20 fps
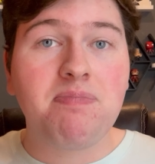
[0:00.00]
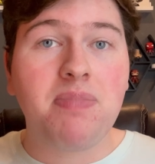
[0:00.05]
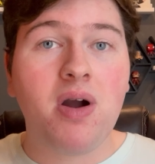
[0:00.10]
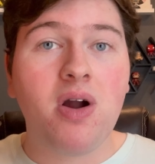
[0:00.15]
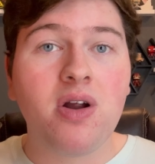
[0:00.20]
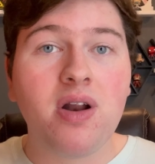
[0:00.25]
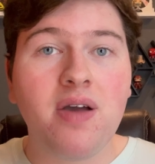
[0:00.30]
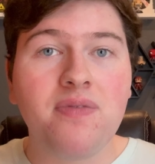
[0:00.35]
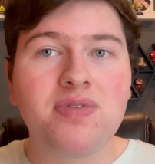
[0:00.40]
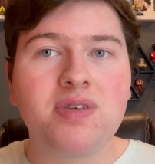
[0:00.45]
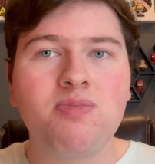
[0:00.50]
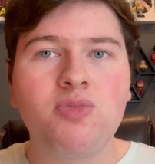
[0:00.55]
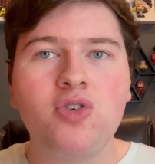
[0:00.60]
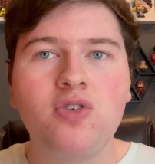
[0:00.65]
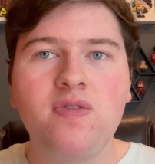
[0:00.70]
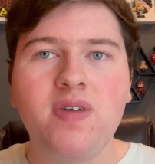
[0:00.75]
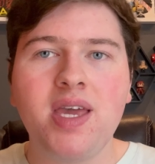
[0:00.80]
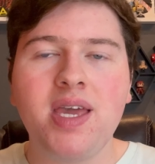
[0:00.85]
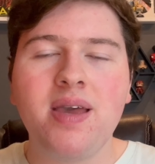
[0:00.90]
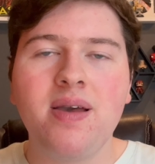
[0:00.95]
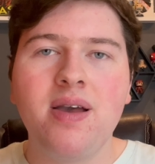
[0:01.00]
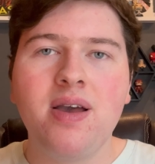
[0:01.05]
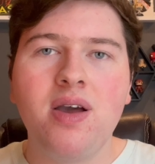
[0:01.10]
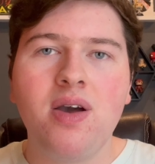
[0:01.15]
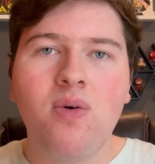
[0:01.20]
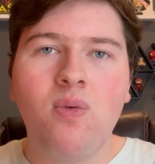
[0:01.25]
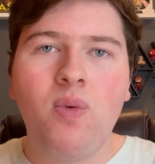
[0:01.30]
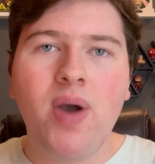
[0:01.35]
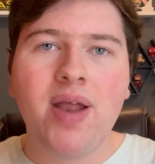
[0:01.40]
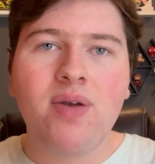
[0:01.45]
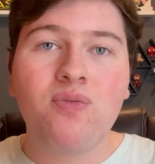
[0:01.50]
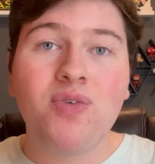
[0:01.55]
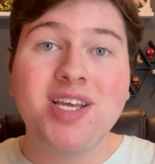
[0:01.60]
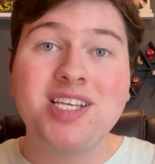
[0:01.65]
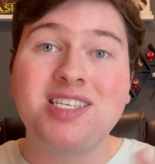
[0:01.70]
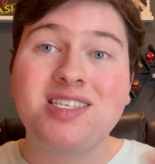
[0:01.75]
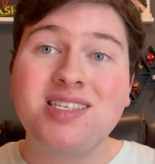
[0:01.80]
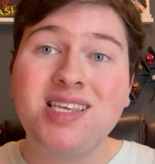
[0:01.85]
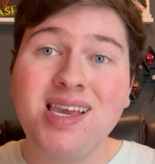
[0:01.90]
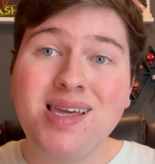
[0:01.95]
part of the movie. When we
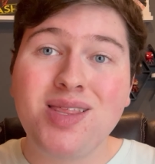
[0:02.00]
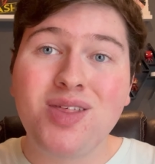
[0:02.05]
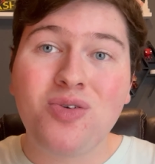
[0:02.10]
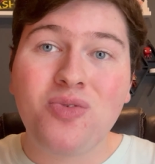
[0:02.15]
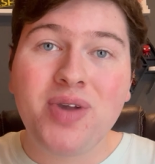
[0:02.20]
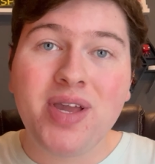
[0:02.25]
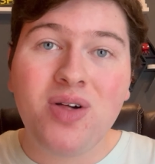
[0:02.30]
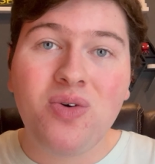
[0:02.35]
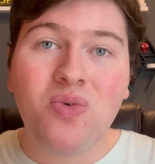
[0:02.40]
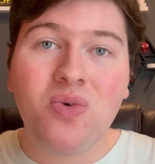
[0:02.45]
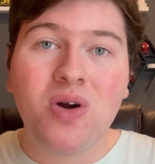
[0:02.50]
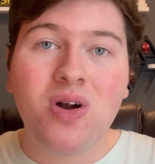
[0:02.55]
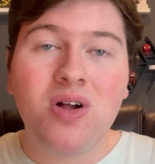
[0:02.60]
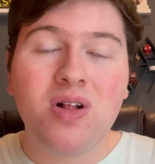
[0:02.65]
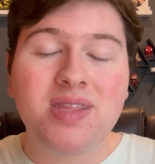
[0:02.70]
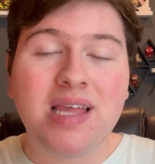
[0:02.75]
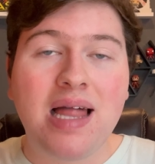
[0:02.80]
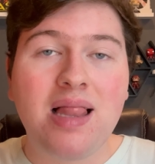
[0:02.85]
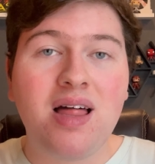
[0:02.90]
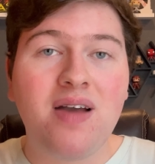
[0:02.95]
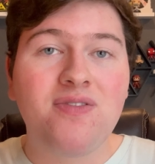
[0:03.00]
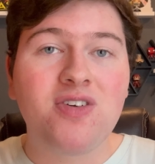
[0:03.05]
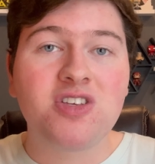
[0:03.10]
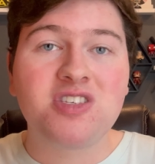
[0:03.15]
see the real world, I love her